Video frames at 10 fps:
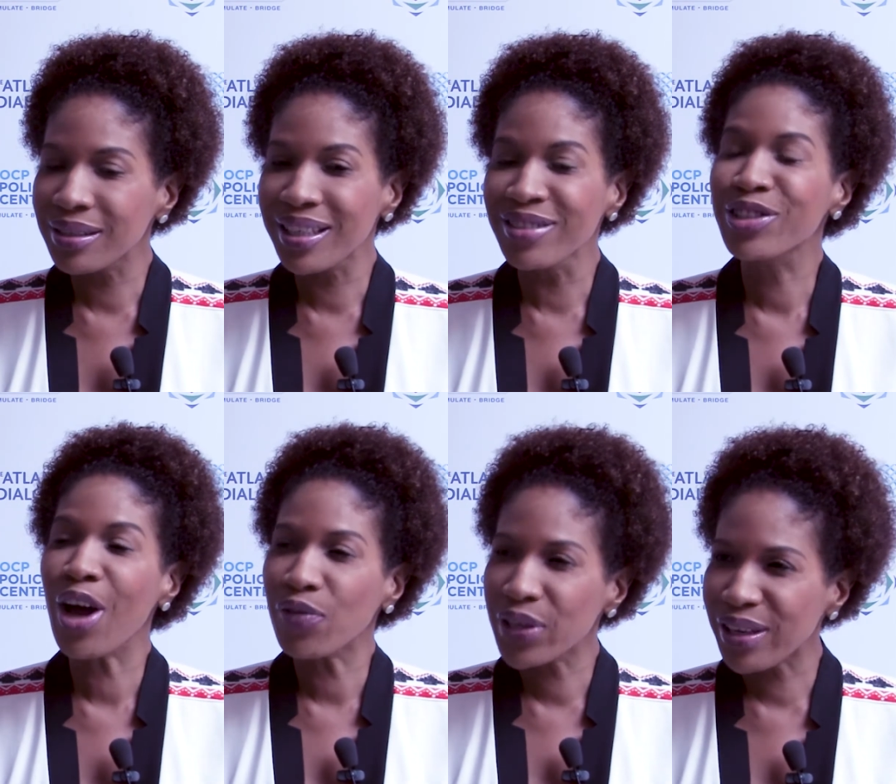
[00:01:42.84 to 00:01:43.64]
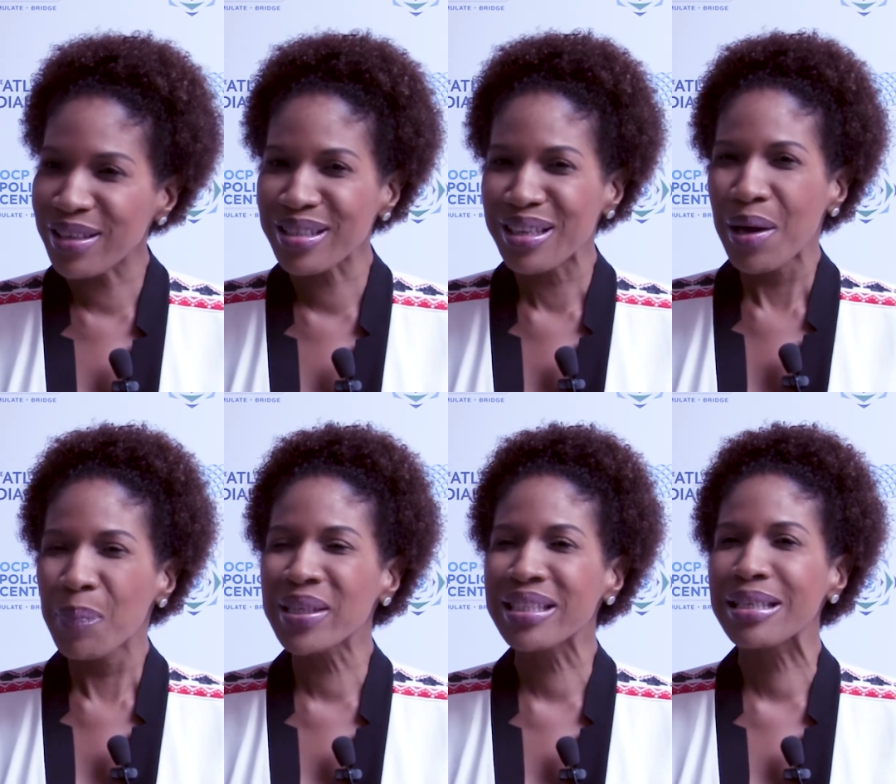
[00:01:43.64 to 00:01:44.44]
in governance,
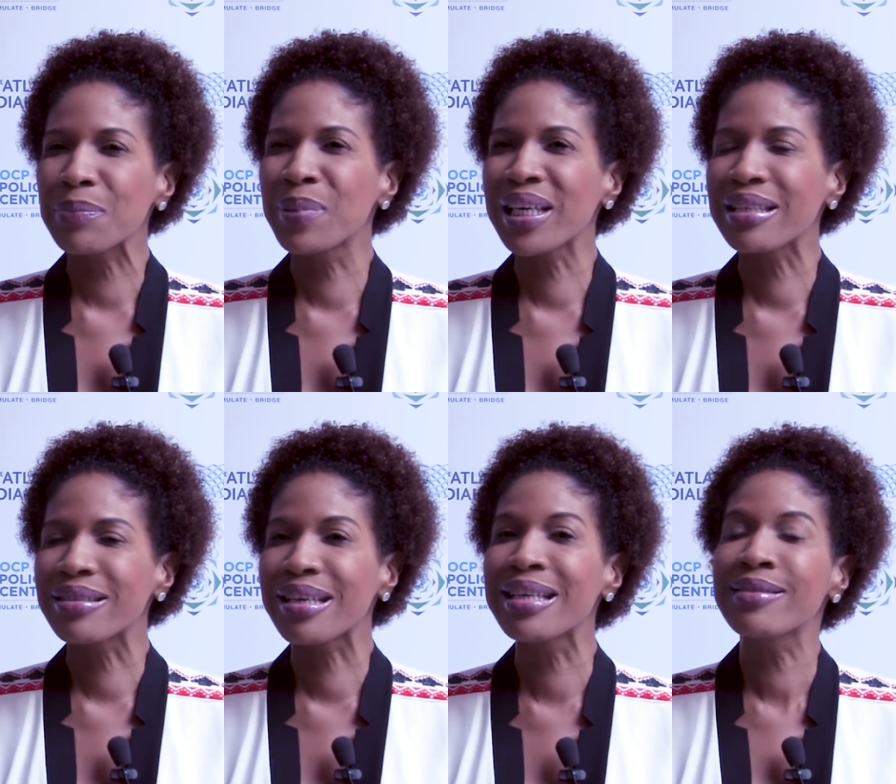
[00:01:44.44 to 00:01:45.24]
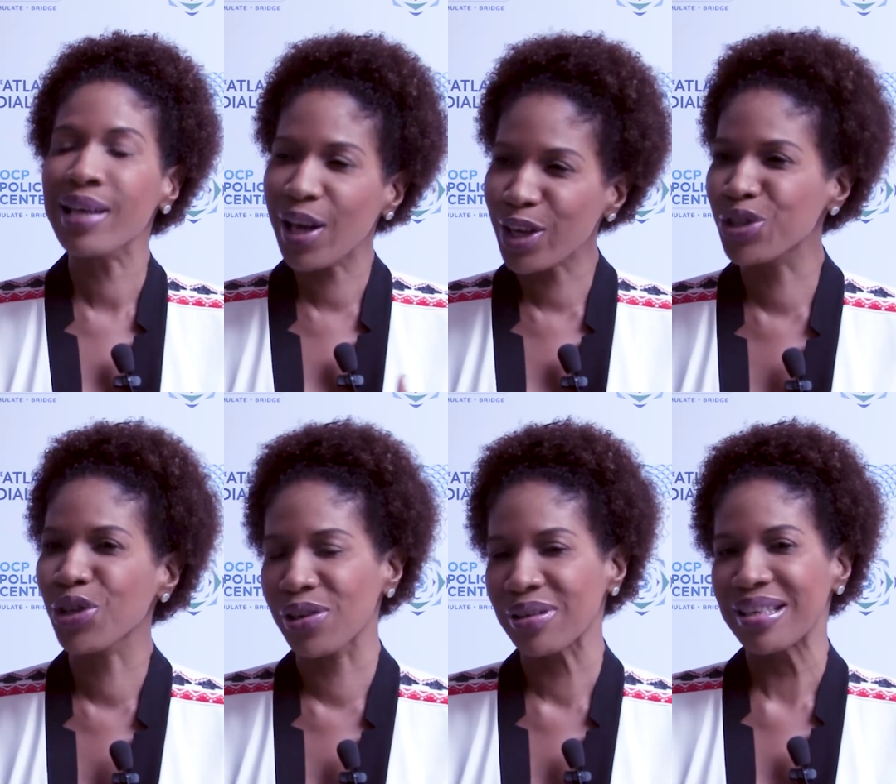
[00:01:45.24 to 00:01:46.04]
but be it
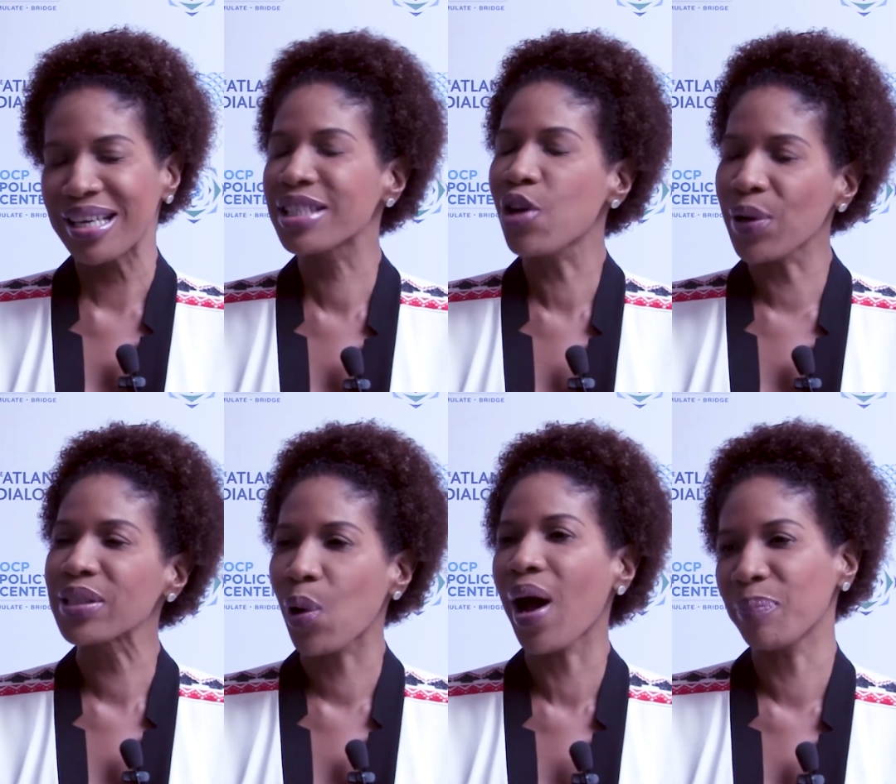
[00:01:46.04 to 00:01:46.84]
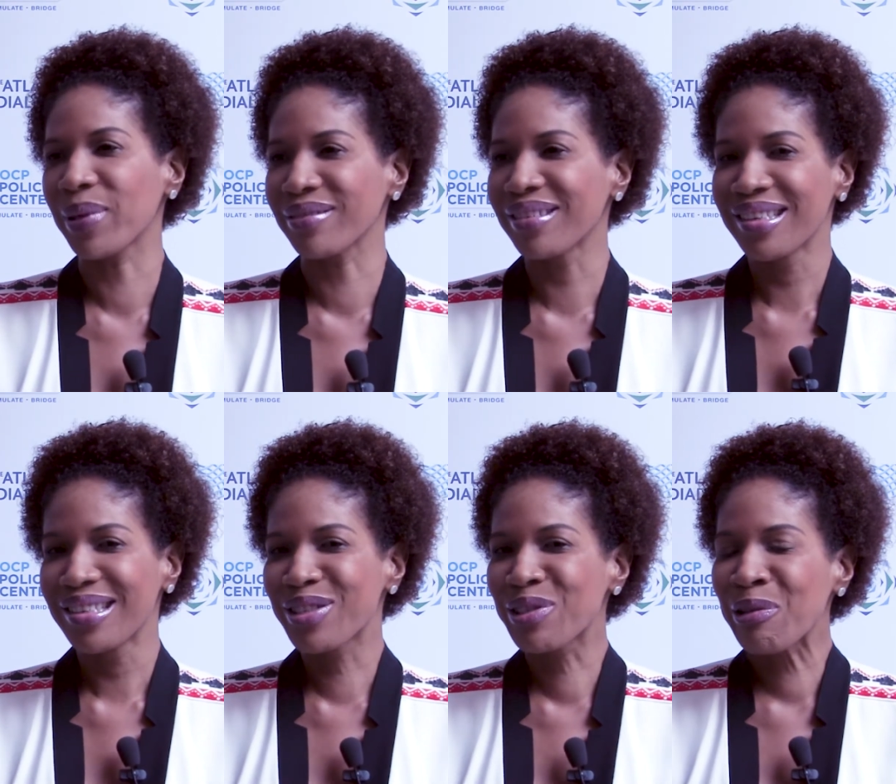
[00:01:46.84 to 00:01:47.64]
intellectual, is going to happen.
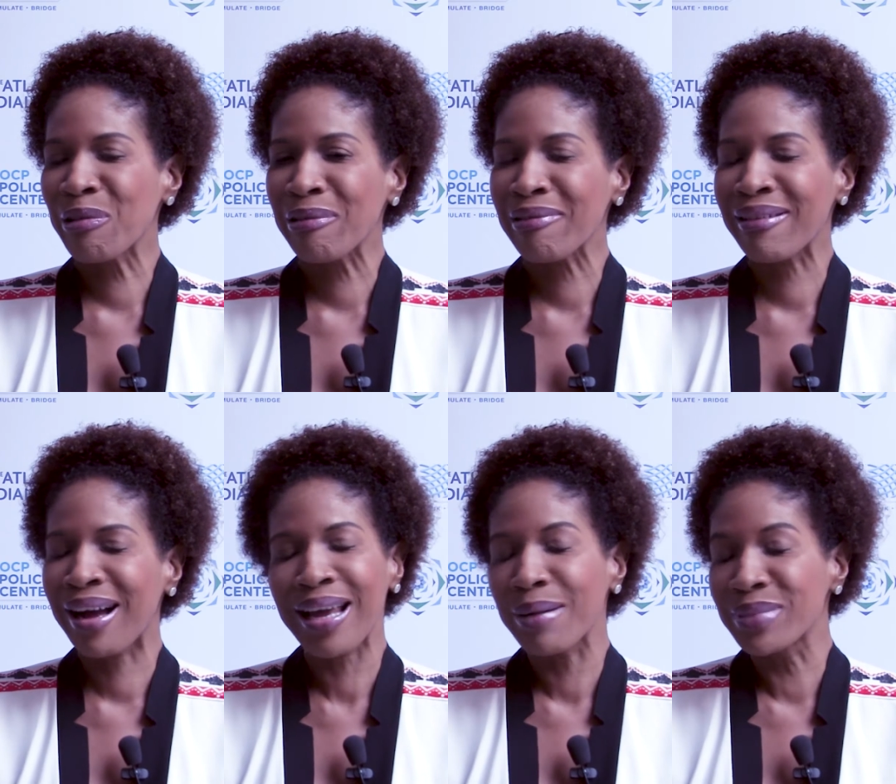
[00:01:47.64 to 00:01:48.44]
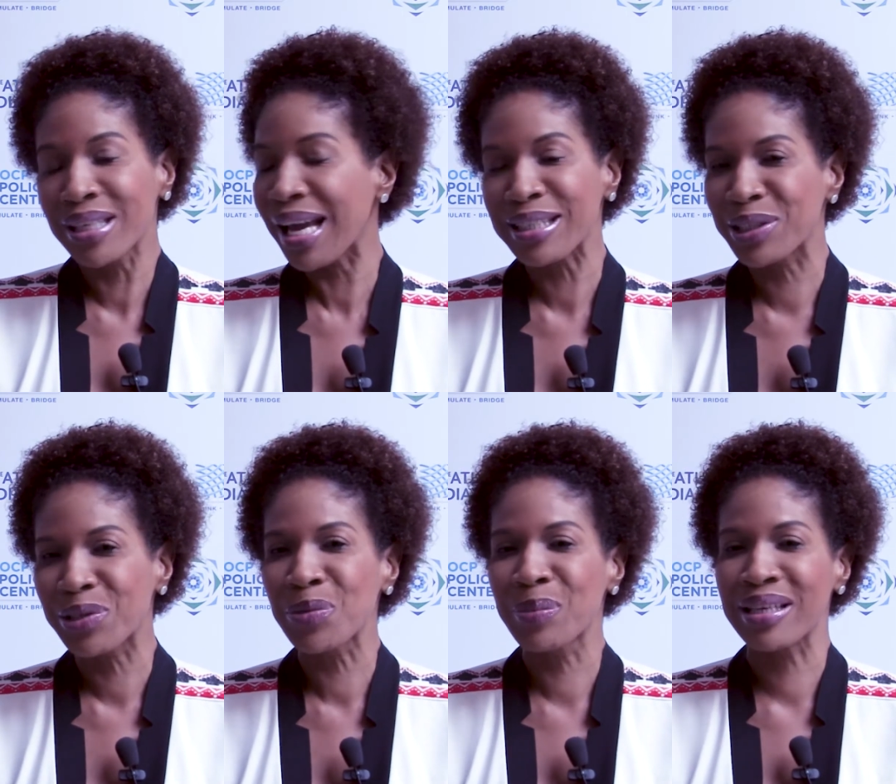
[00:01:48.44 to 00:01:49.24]
So I am
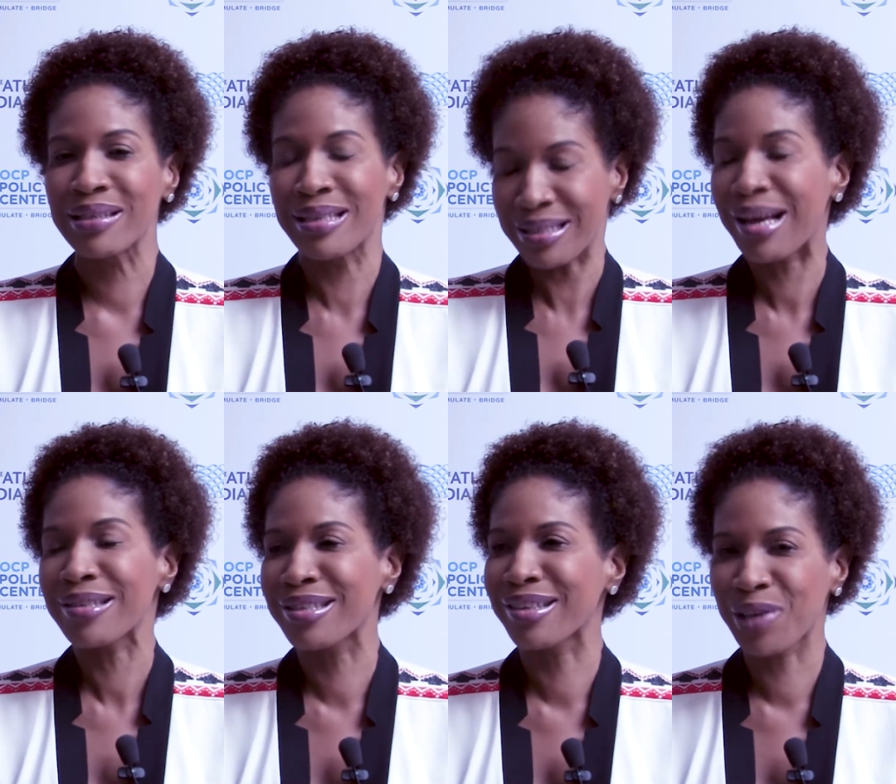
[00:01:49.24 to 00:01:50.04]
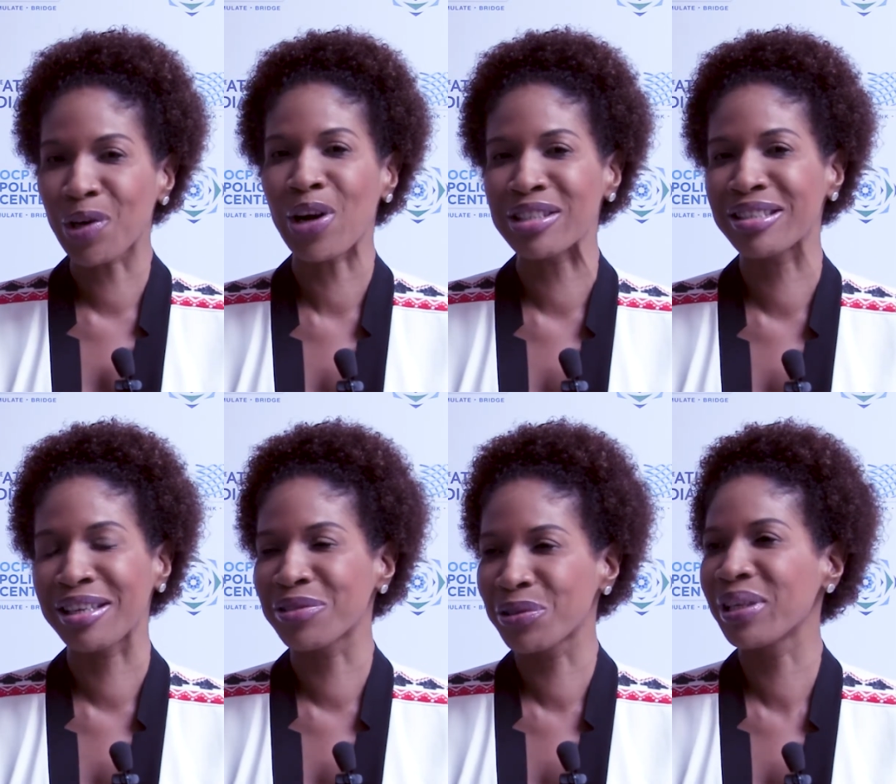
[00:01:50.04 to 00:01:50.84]
delighted to be discussing the
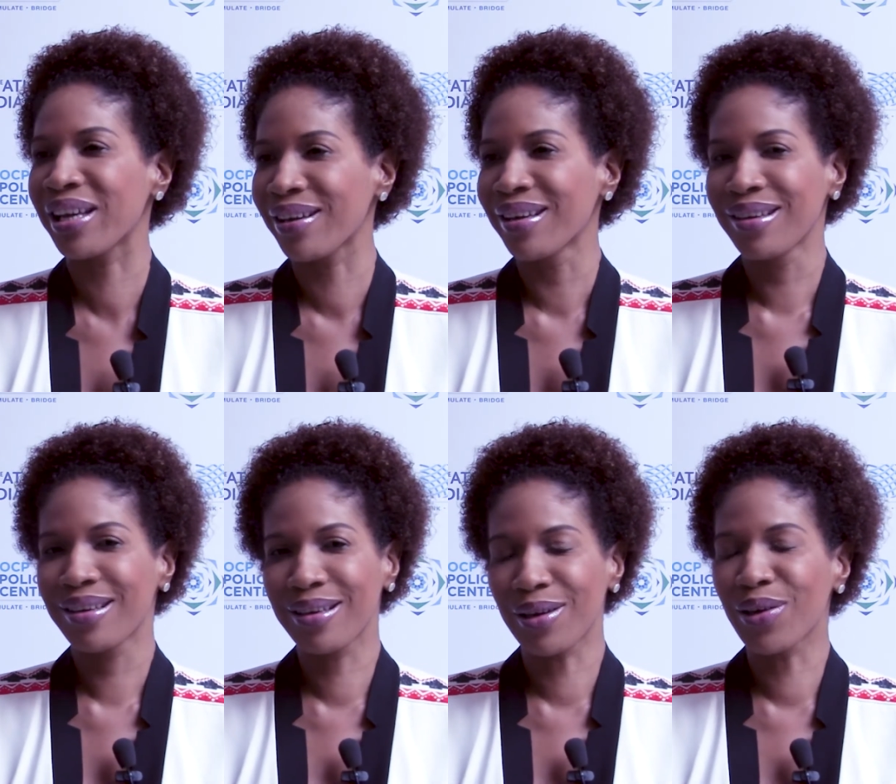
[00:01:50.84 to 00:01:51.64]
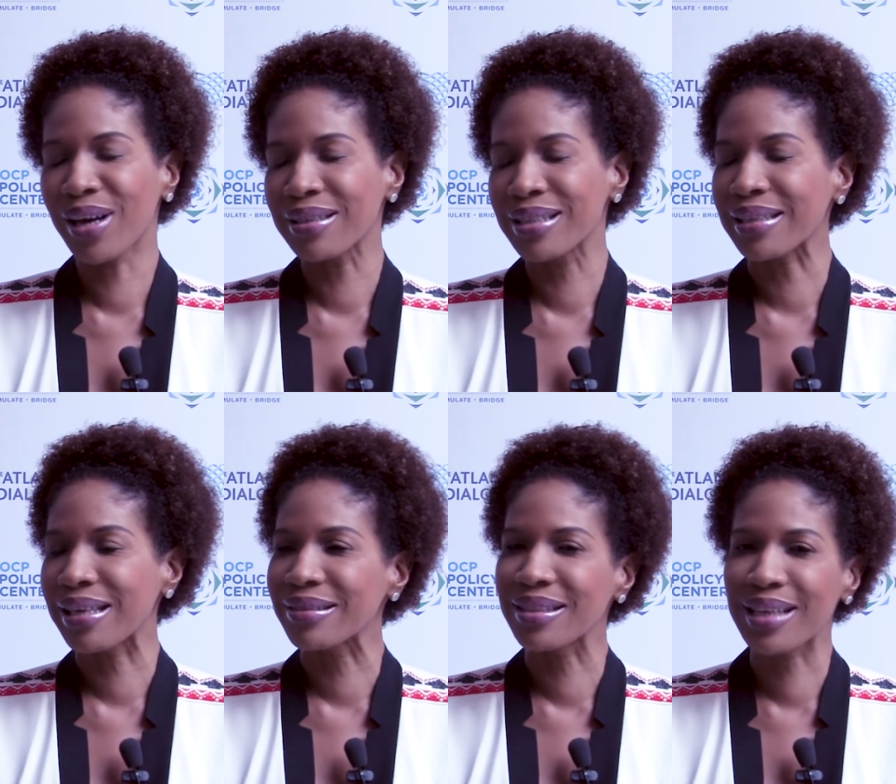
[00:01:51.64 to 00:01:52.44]
continent today at the
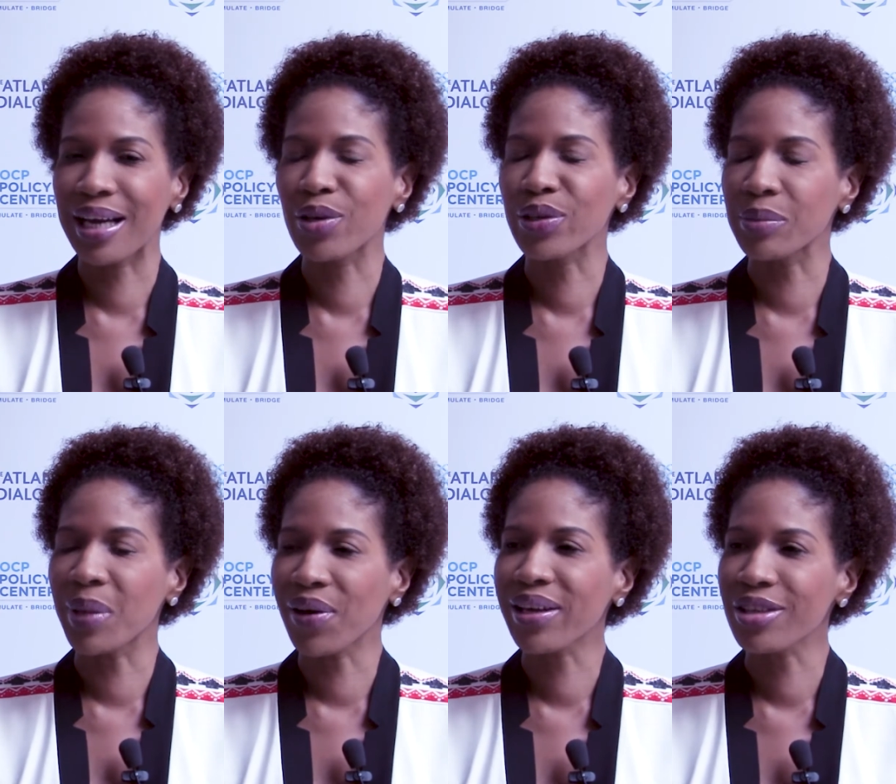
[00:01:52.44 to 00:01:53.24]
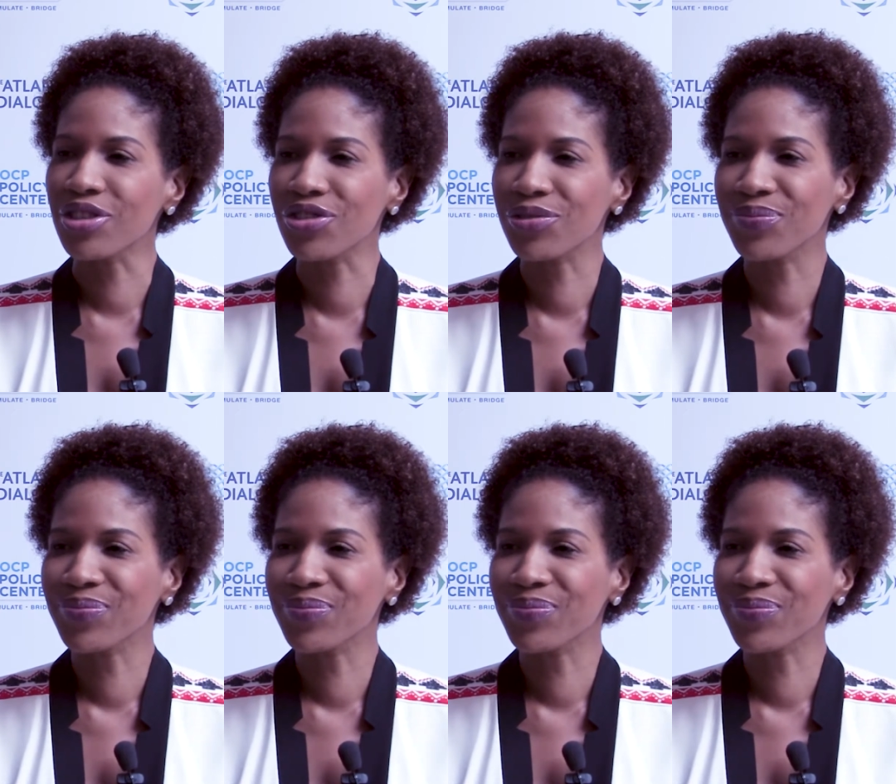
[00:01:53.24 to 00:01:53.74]
Atlantic Dialogue in Marrakesh.